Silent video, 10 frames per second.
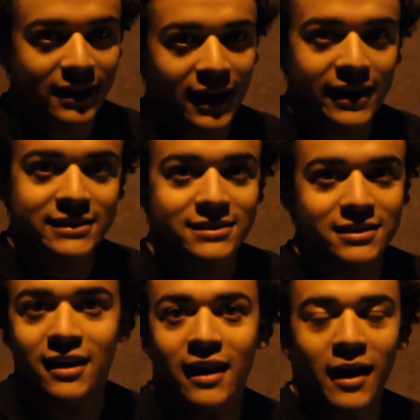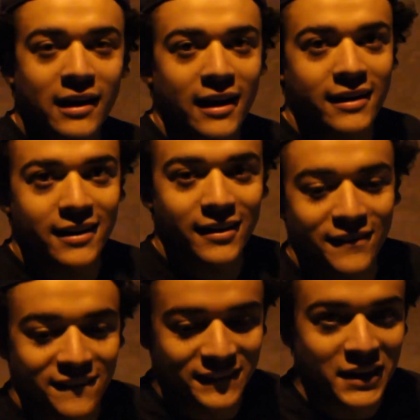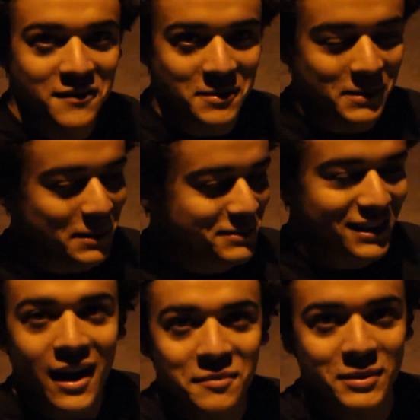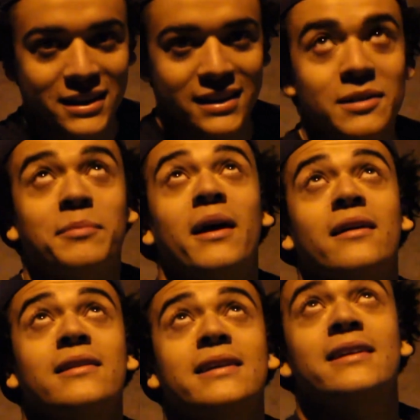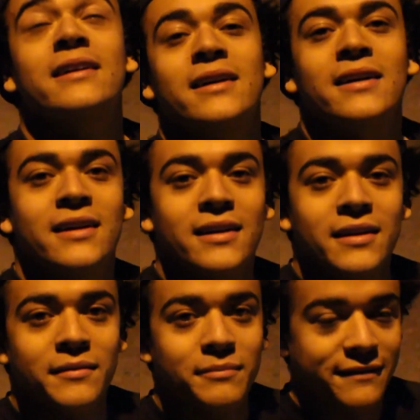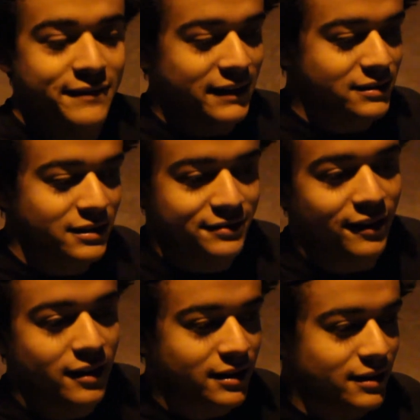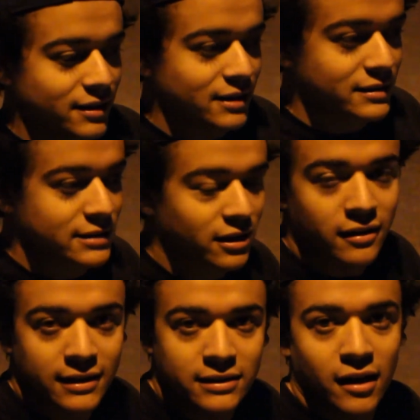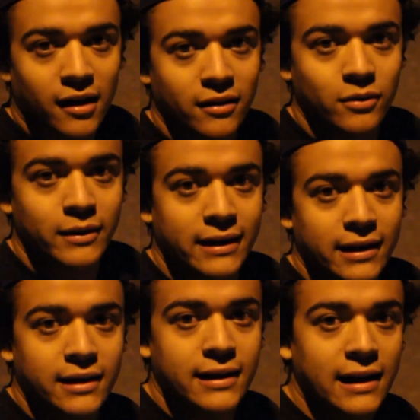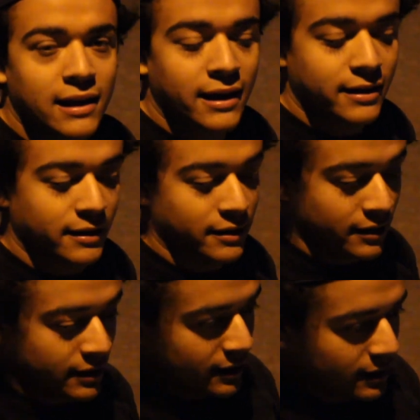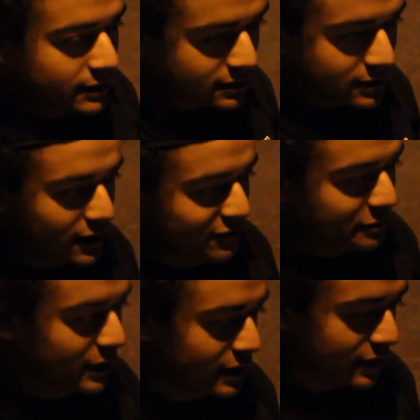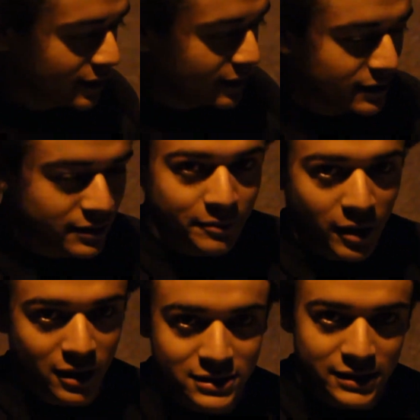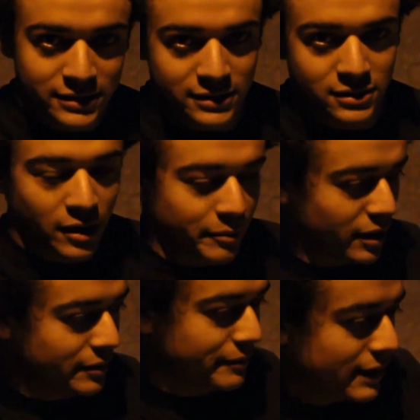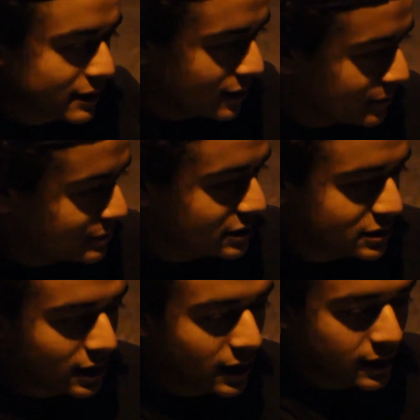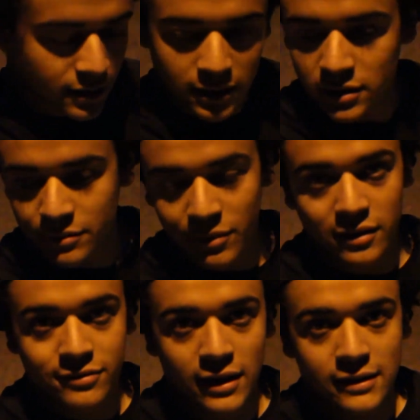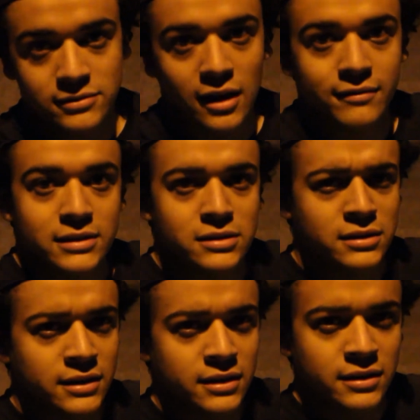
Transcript: guys, gotta film from up top because apparently my face looks funky because it's already dark. We ran out of daylight and stuff, but the Mark 6 is all buttoned back up to stock. The Mark 5's obviously